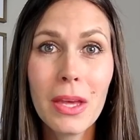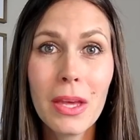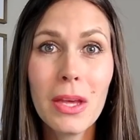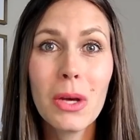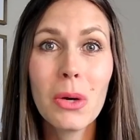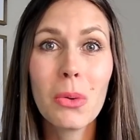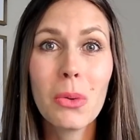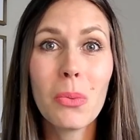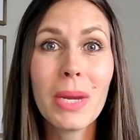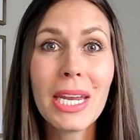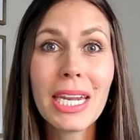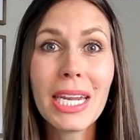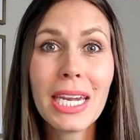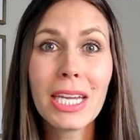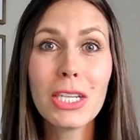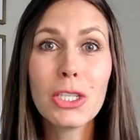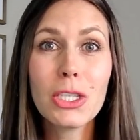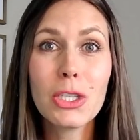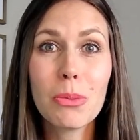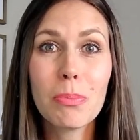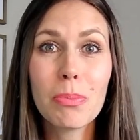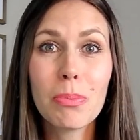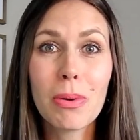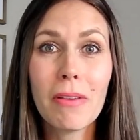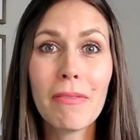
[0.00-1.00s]
We need to
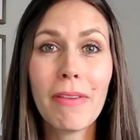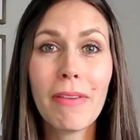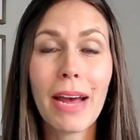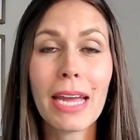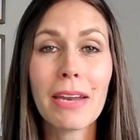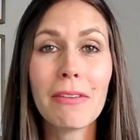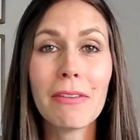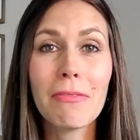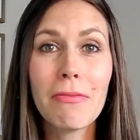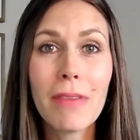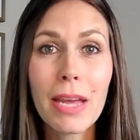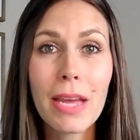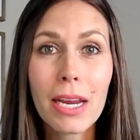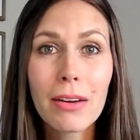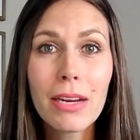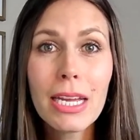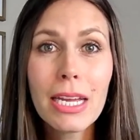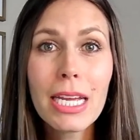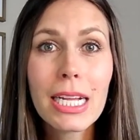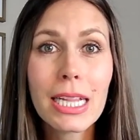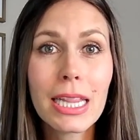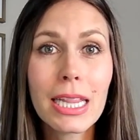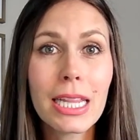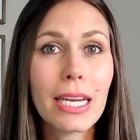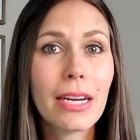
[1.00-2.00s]
provide very
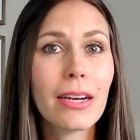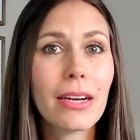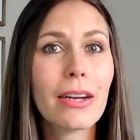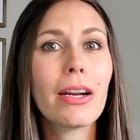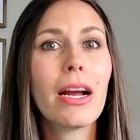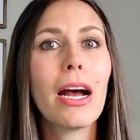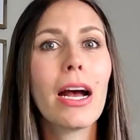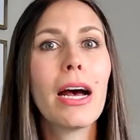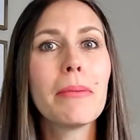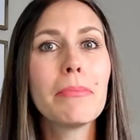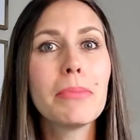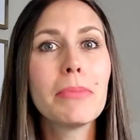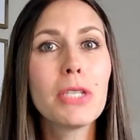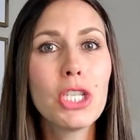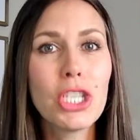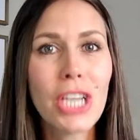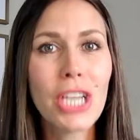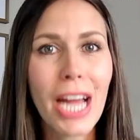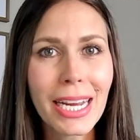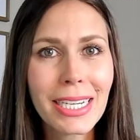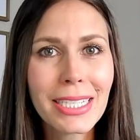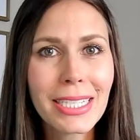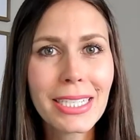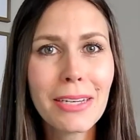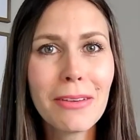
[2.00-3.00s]
clear,
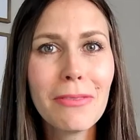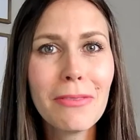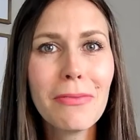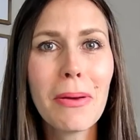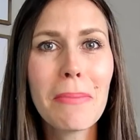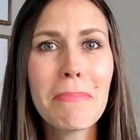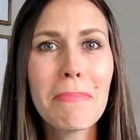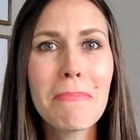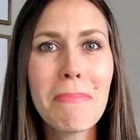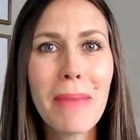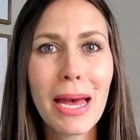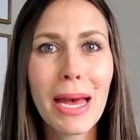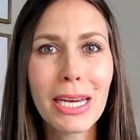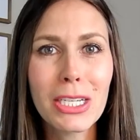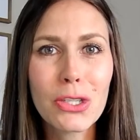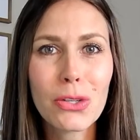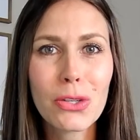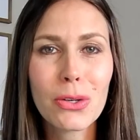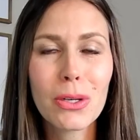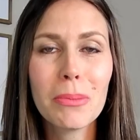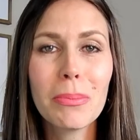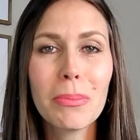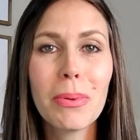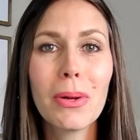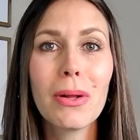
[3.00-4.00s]
objective,
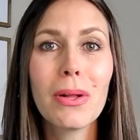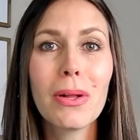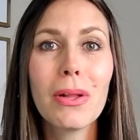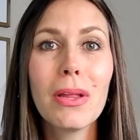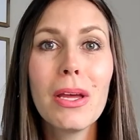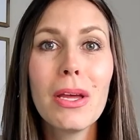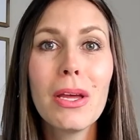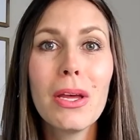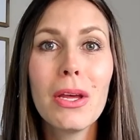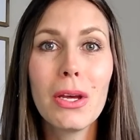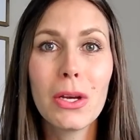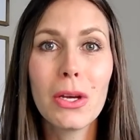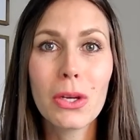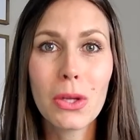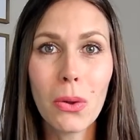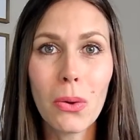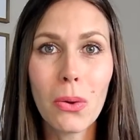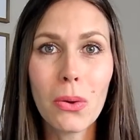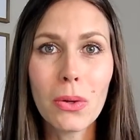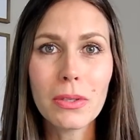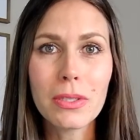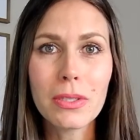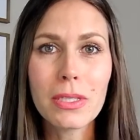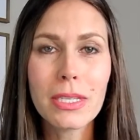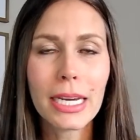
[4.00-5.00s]
measurable
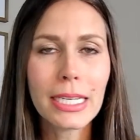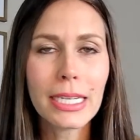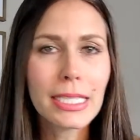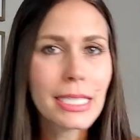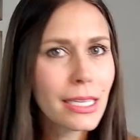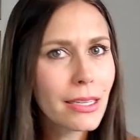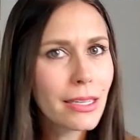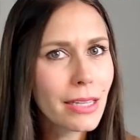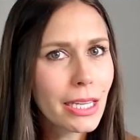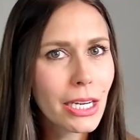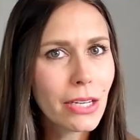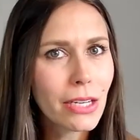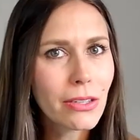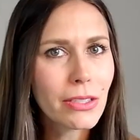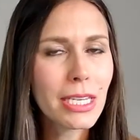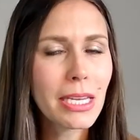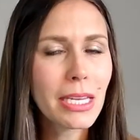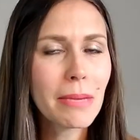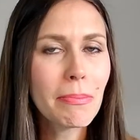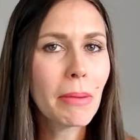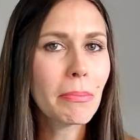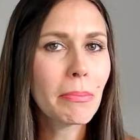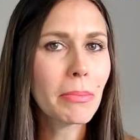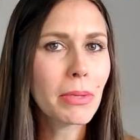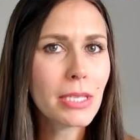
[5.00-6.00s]
goals. Ideally, your team
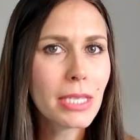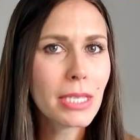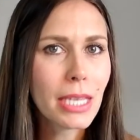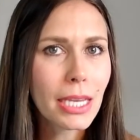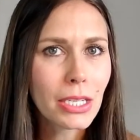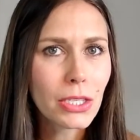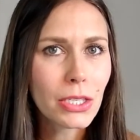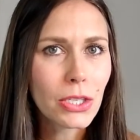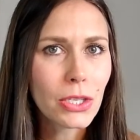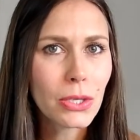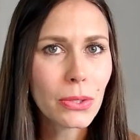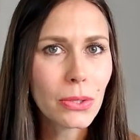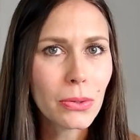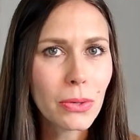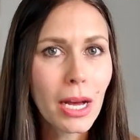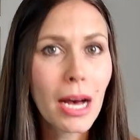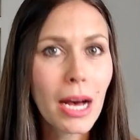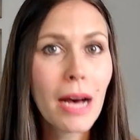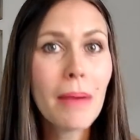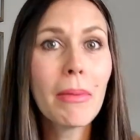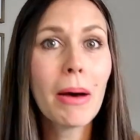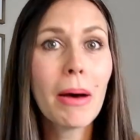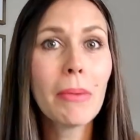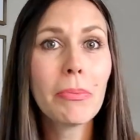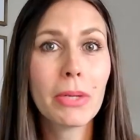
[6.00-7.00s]
members get to come
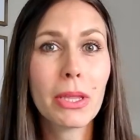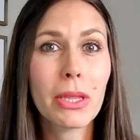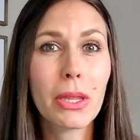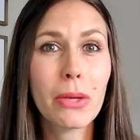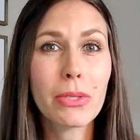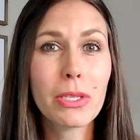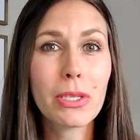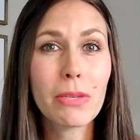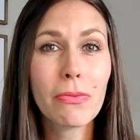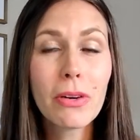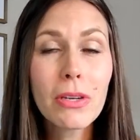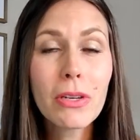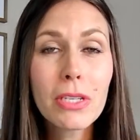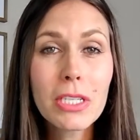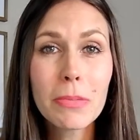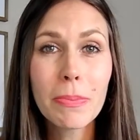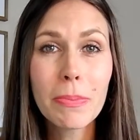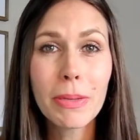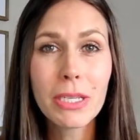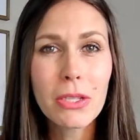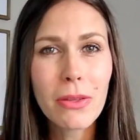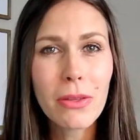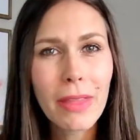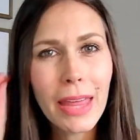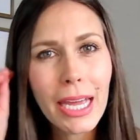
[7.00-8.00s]
up with those first, but
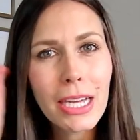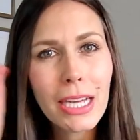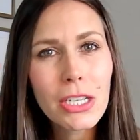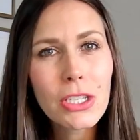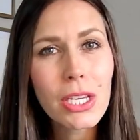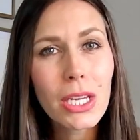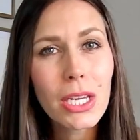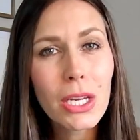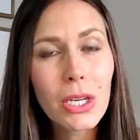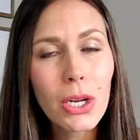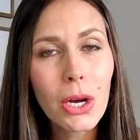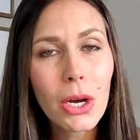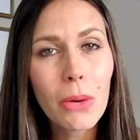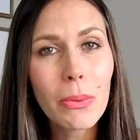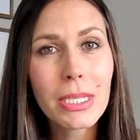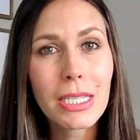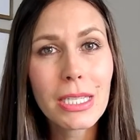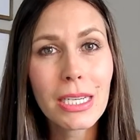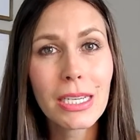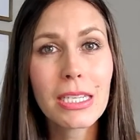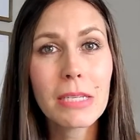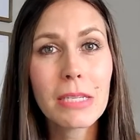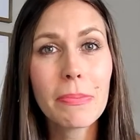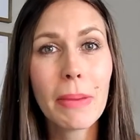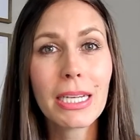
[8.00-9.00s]
do they actually know what's
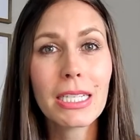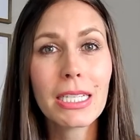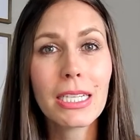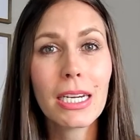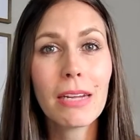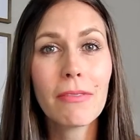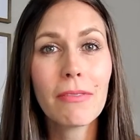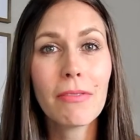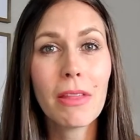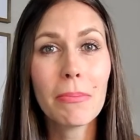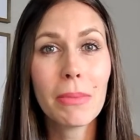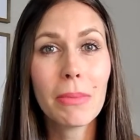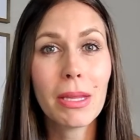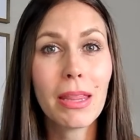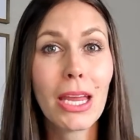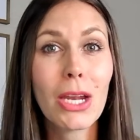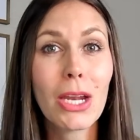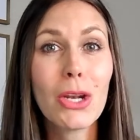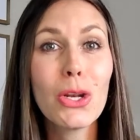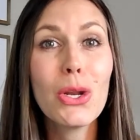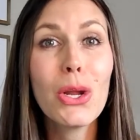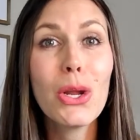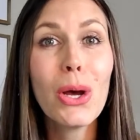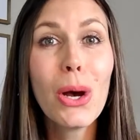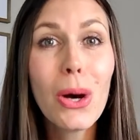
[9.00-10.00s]
expected of them and they
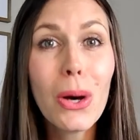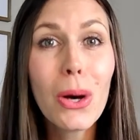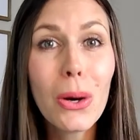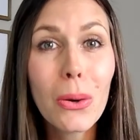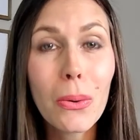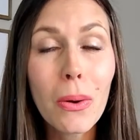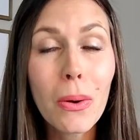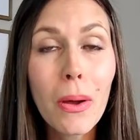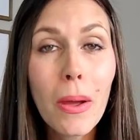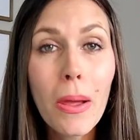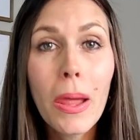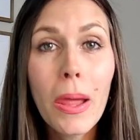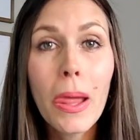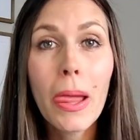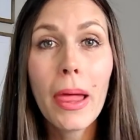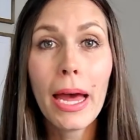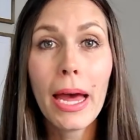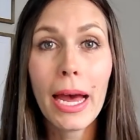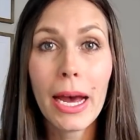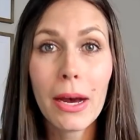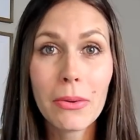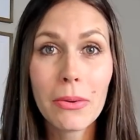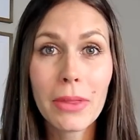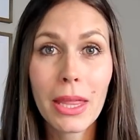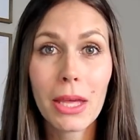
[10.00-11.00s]
know
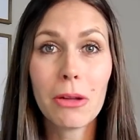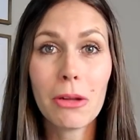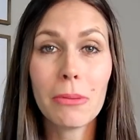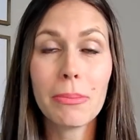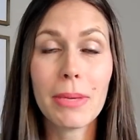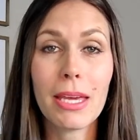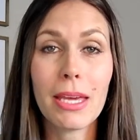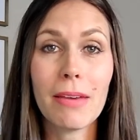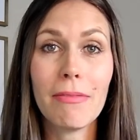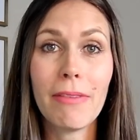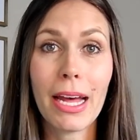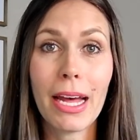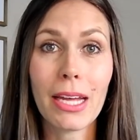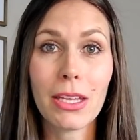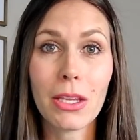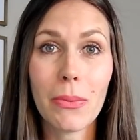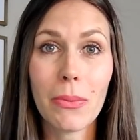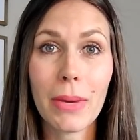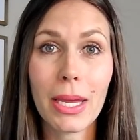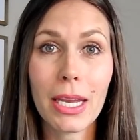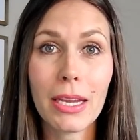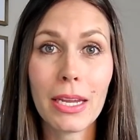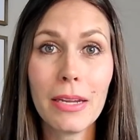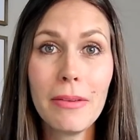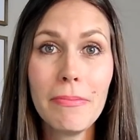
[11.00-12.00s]
how they'll be
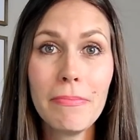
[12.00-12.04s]
evaluated?